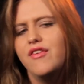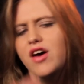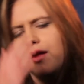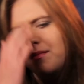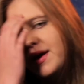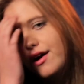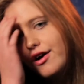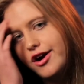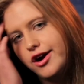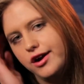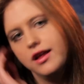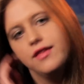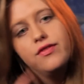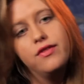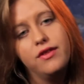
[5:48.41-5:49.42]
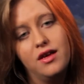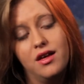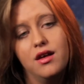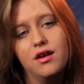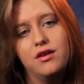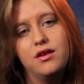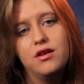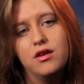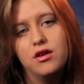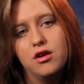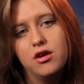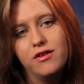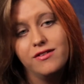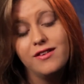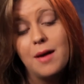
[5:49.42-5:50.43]
had my art in the
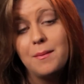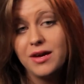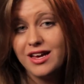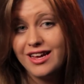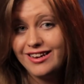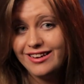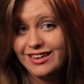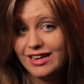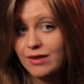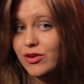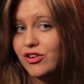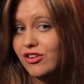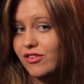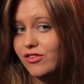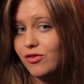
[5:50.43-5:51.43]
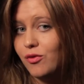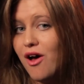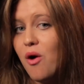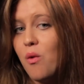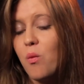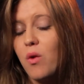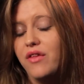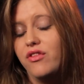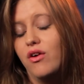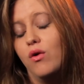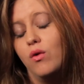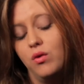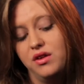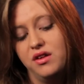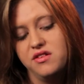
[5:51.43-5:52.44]
Salmagundi, which is one of the
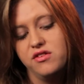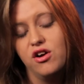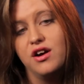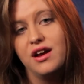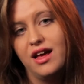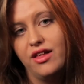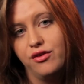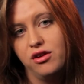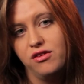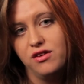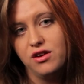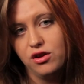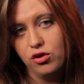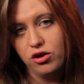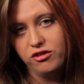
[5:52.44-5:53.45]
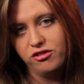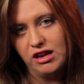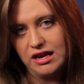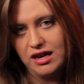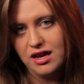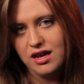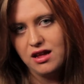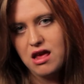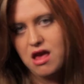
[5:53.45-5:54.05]
oldest art galleries in New York City.